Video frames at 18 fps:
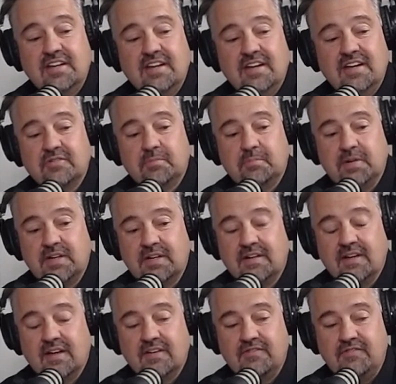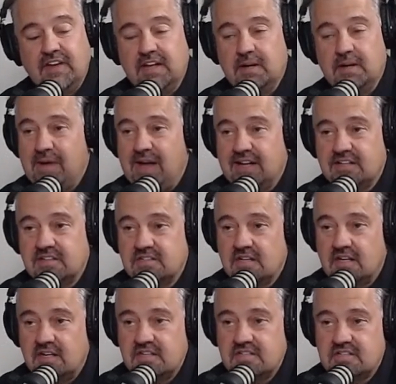I was a big fan of
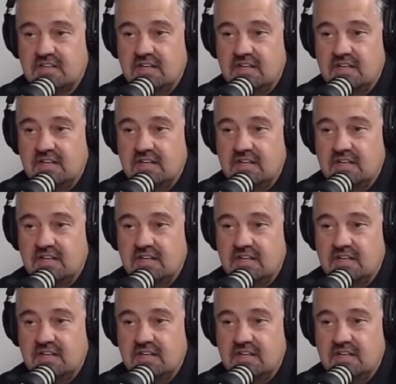Macintosh.